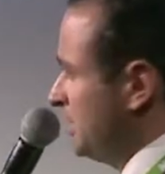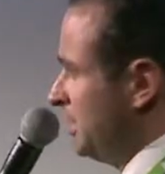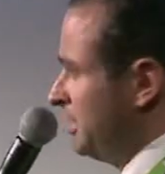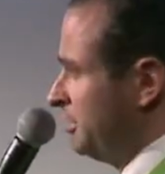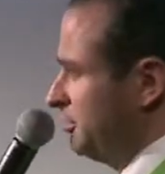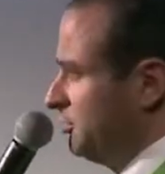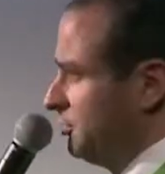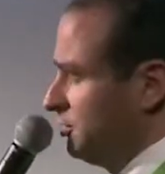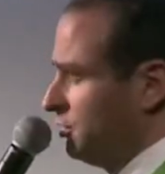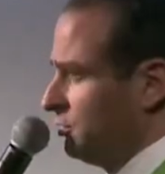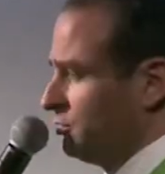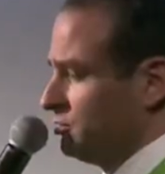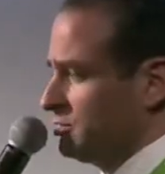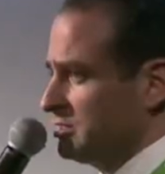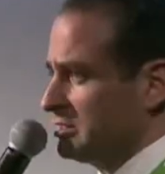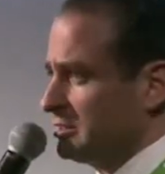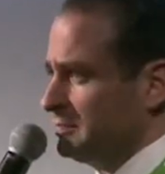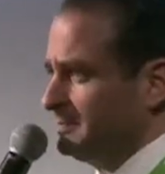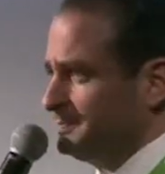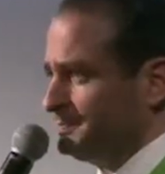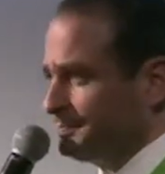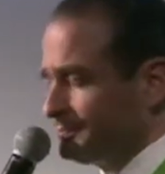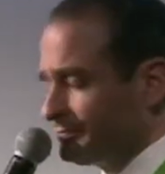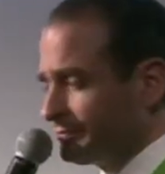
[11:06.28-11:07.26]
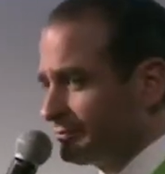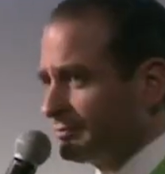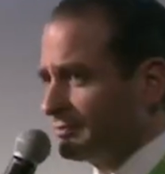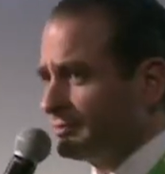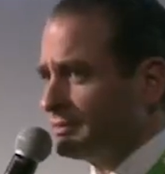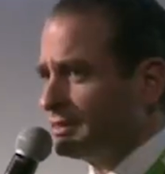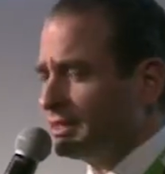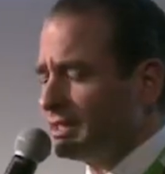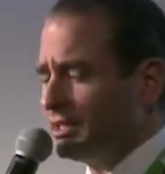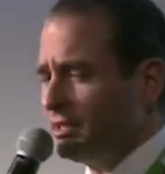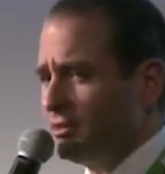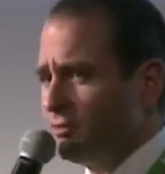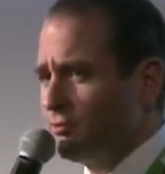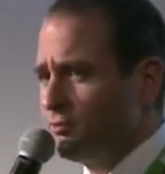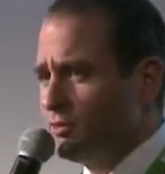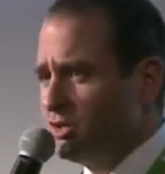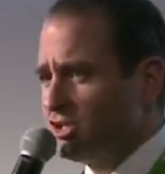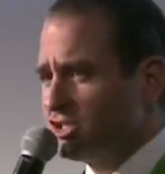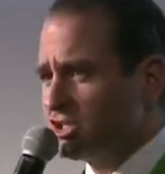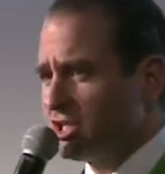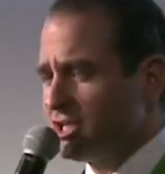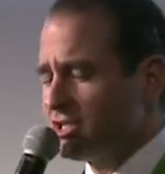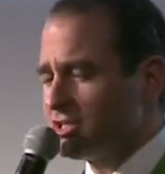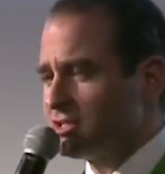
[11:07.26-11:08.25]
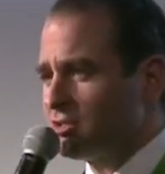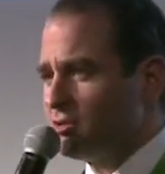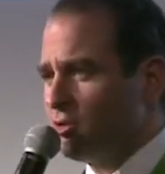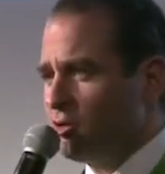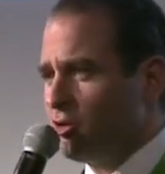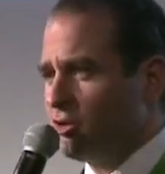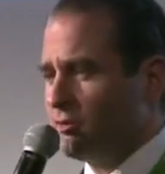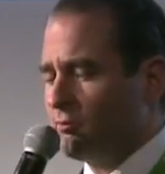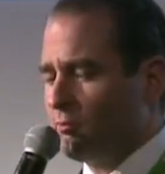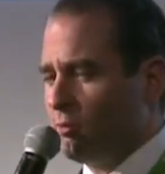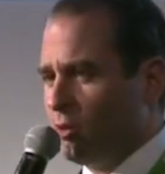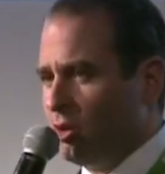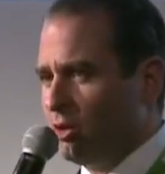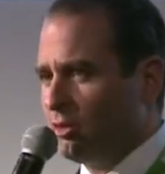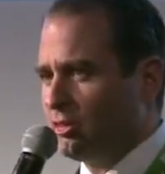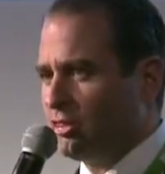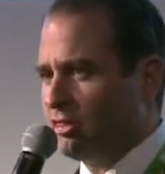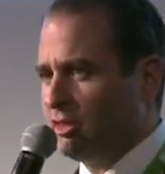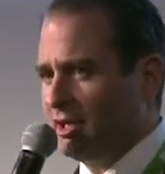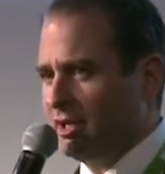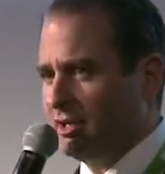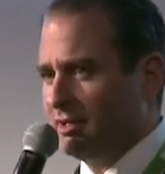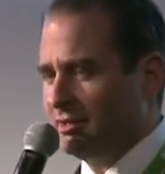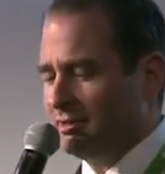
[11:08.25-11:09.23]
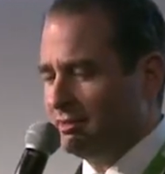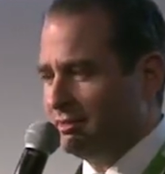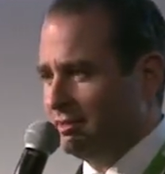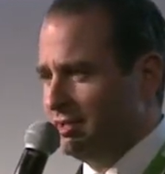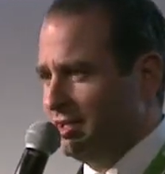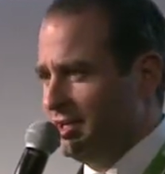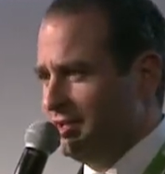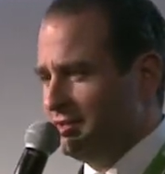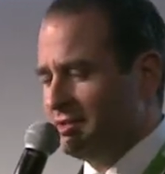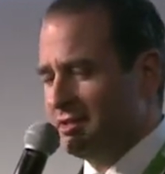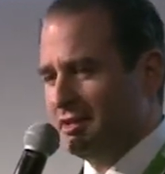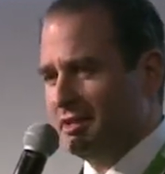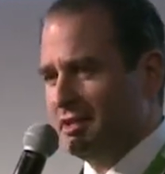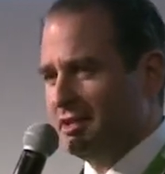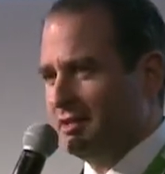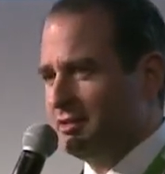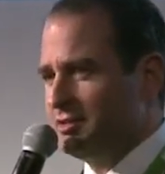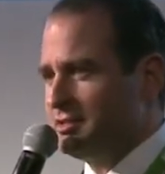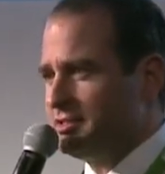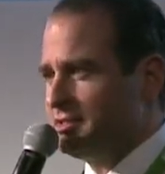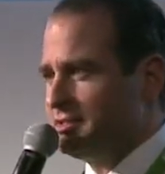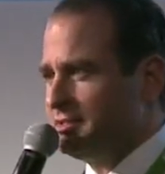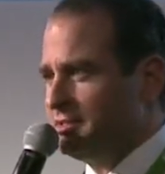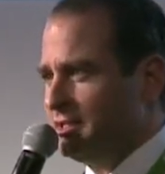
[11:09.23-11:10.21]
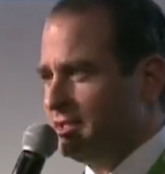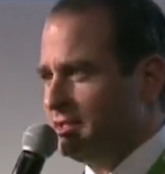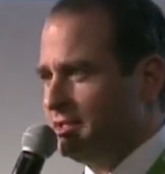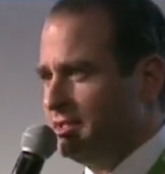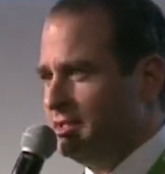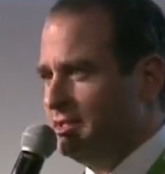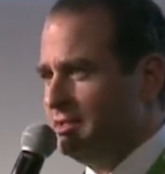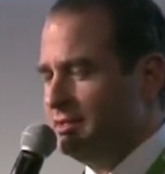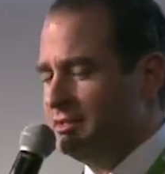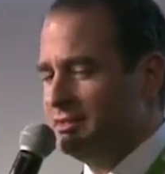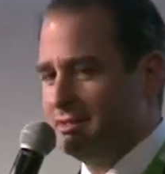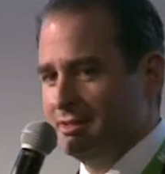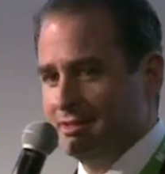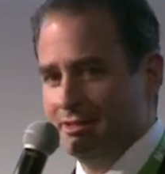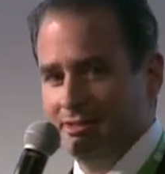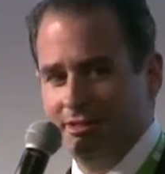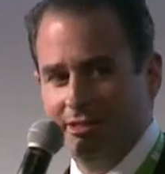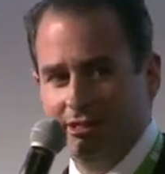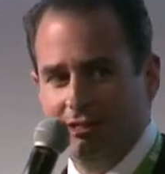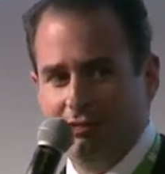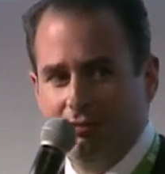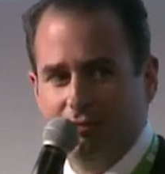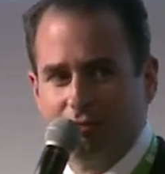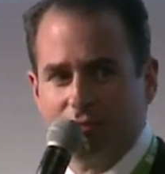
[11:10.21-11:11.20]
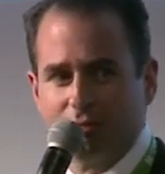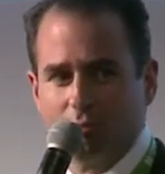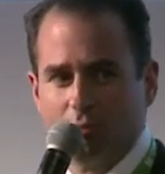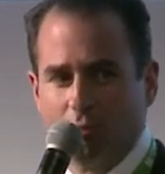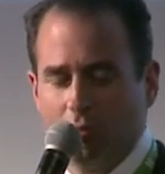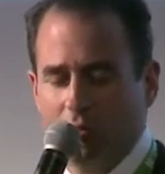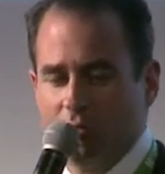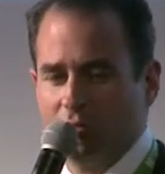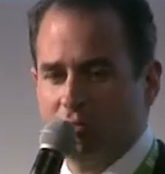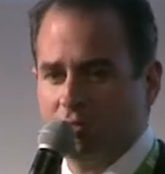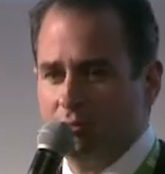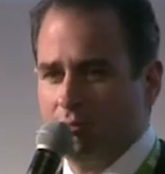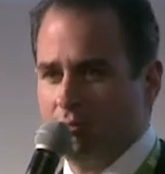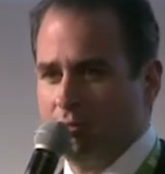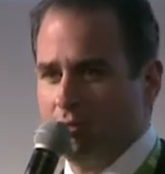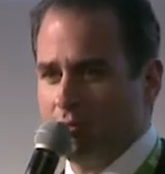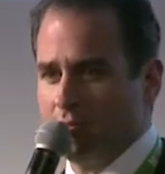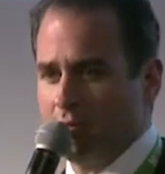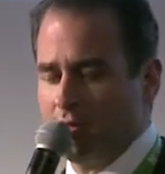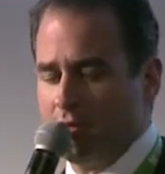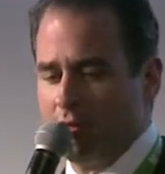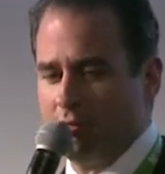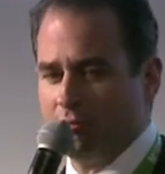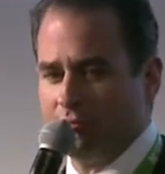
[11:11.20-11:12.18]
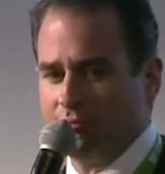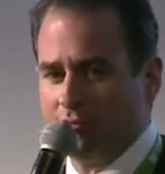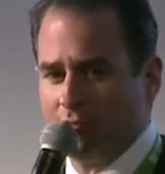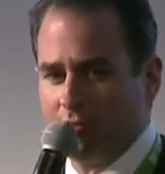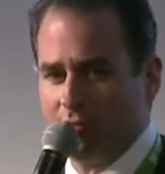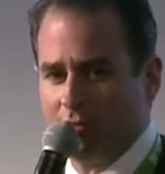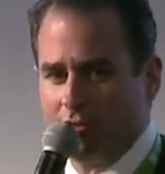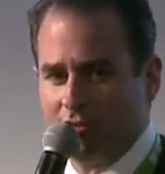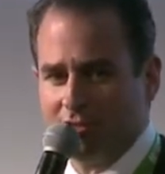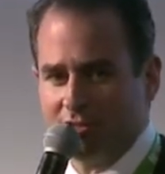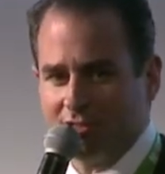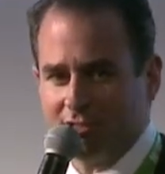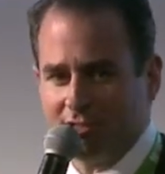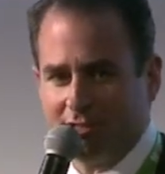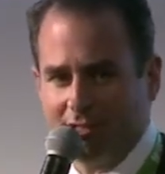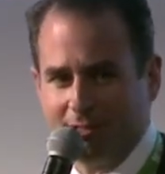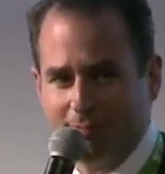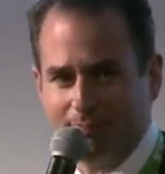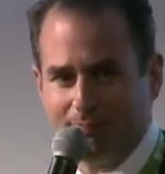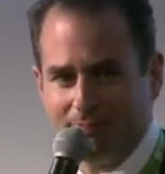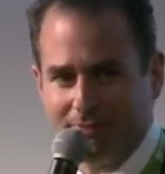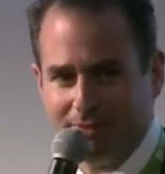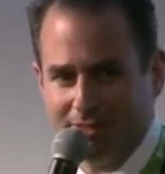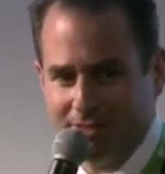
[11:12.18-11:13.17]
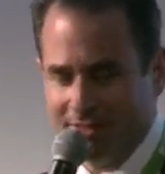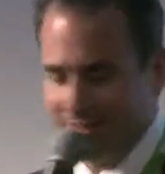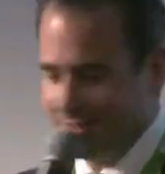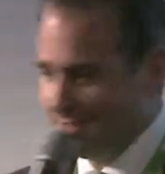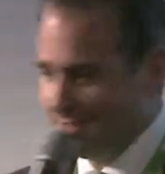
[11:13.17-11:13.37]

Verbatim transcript: to 10 euros. We just learned one thing. Internet is sticky and it's going to be around for a long time.